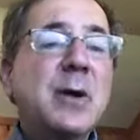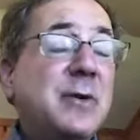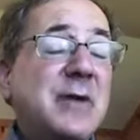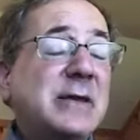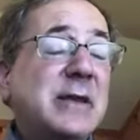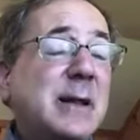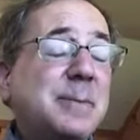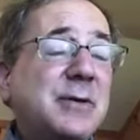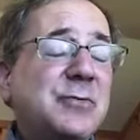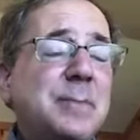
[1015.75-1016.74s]
the way we've
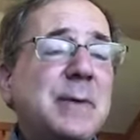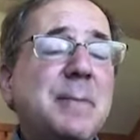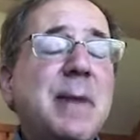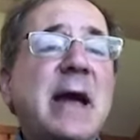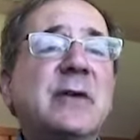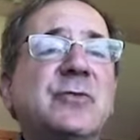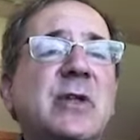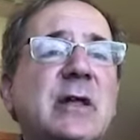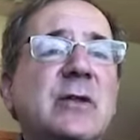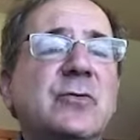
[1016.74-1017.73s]
ended up accepting
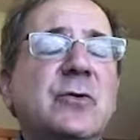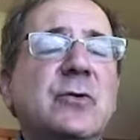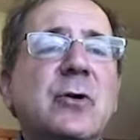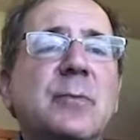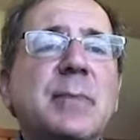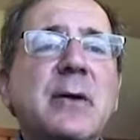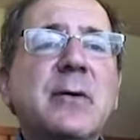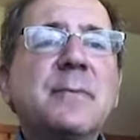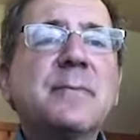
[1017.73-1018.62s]
Pakistan as a nuclear power?